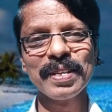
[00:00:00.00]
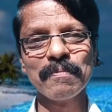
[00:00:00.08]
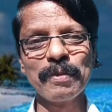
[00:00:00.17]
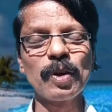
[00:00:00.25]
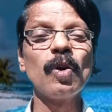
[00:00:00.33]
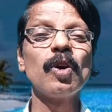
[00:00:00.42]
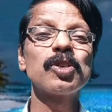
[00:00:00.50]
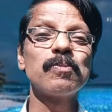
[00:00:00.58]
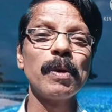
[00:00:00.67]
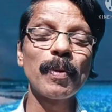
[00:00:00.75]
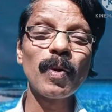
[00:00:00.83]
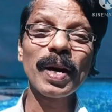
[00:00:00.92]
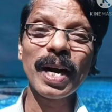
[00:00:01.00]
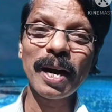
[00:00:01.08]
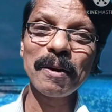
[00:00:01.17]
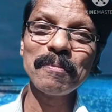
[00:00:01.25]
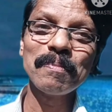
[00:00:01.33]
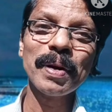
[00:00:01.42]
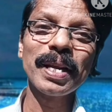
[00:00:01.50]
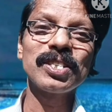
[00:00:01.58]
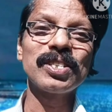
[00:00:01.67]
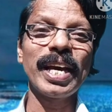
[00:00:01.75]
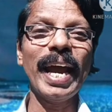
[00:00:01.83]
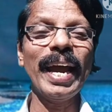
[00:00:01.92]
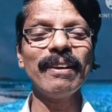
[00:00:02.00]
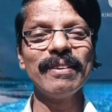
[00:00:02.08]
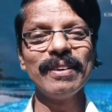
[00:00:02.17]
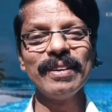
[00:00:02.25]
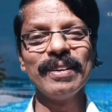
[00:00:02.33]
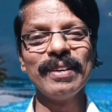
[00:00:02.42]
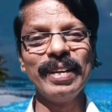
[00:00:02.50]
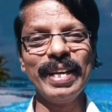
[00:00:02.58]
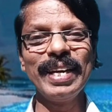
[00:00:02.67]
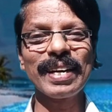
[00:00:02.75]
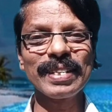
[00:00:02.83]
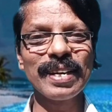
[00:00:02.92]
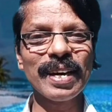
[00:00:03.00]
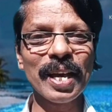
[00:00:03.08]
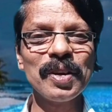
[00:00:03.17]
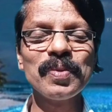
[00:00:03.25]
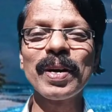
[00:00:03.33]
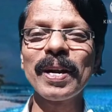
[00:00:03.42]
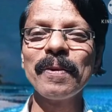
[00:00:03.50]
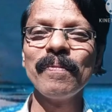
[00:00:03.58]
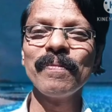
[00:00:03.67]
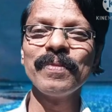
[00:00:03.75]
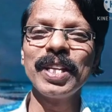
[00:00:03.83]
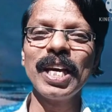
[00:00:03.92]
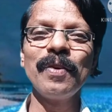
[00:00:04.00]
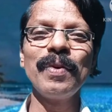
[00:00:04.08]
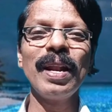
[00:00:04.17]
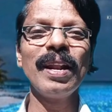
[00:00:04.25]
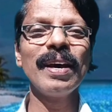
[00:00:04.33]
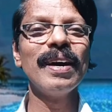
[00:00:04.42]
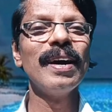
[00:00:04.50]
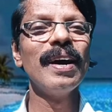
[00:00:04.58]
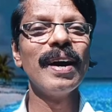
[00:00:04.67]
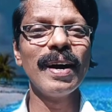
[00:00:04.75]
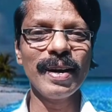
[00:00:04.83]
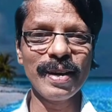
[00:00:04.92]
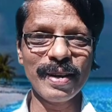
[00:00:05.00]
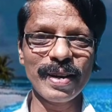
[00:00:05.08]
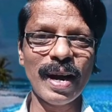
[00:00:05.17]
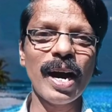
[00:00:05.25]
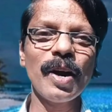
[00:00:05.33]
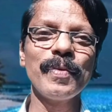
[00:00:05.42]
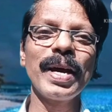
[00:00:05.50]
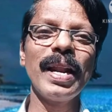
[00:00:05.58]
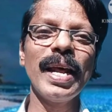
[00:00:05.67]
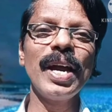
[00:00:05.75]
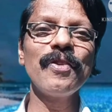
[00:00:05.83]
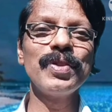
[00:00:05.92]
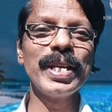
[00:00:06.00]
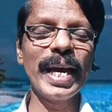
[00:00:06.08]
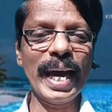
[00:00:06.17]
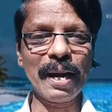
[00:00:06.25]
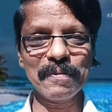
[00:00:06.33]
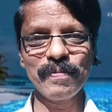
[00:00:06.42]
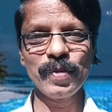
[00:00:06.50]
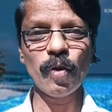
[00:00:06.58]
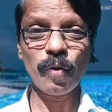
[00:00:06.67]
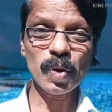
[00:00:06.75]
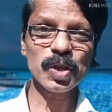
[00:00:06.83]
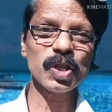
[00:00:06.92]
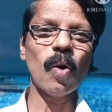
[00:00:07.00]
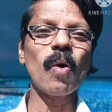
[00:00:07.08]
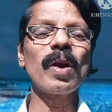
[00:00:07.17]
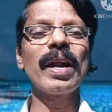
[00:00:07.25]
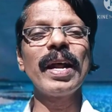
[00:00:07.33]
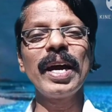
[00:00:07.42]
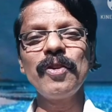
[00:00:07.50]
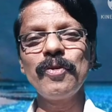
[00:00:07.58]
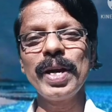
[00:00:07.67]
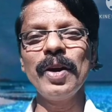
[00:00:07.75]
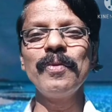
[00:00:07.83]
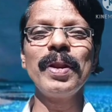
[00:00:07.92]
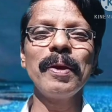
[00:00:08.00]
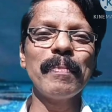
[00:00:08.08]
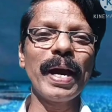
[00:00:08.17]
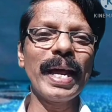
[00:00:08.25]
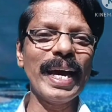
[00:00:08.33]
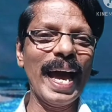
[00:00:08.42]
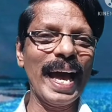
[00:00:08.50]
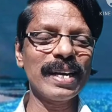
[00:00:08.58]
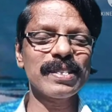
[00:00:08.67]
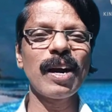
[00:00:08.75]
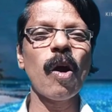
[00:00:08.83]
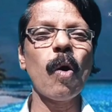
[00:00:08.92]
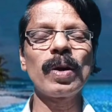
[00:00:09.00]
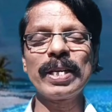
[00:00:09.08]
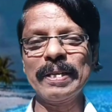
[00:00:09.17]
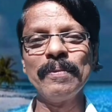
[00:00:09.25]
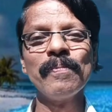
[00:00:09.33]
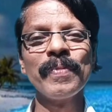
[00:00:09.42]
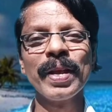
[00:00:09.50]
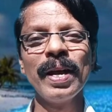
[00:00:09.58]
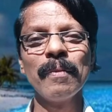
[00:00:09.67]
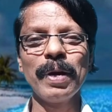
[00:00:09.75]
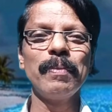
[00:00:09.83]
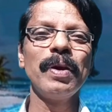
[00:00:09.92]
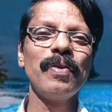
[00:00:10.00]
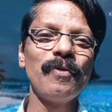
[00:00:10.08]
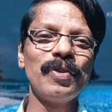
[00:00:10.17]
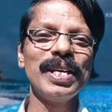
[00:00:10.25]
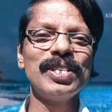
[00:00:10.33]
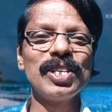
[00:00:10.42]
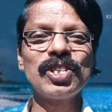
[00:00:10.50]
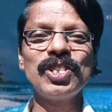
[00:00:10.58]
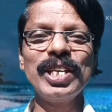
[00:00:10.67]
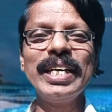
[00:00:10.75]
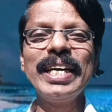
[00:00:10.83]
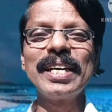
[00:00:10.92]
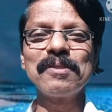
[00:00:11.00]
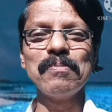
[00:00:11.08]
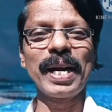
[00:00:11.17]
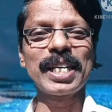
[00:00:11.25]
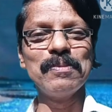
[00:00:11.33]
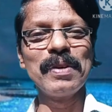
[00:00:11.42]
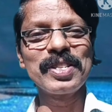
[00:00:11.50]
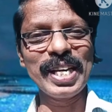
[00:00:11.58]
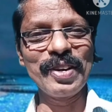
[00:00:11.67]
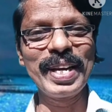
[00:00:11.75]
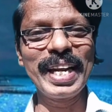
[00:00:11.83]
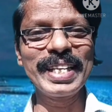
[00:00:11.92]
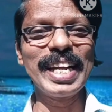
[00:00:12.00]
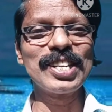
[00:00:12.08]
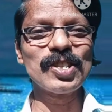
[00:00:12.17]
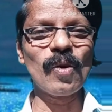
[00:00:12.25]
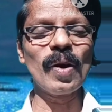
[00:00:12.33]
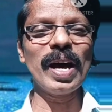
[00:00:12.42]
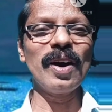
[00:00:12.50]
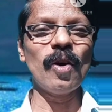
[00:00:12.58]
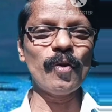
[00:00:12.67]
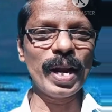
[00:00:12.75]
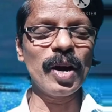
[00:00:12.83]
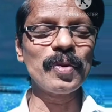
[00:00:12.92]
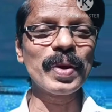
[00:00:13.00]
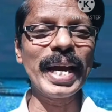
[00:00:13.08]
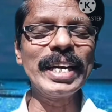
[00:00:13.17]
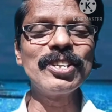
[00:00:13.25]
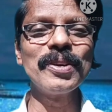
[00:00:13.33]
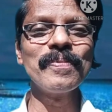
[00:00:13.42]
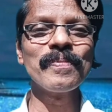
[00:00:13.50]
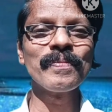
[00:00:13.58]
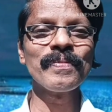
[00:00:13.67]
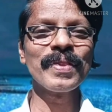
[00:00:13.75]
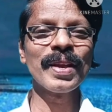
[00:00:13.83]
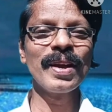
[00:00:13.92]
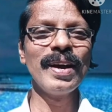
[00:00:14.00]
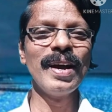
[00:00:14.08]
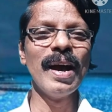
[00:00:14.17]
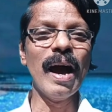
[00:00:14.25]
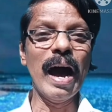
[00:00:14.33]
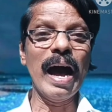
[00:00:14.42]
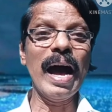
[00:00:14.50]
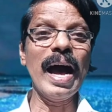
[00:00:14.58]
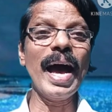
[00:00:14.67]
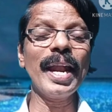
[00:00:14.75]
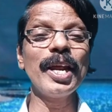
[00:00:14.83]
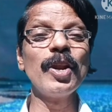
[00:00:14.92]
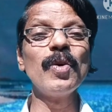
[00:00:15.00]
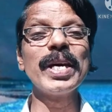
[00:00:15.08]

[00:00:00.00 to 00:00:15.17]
because people come and stay near the river. They will have a life there. Of course, short life every man has got, maybe 50, 60 years, maximum 70, that's all, of an average. And a new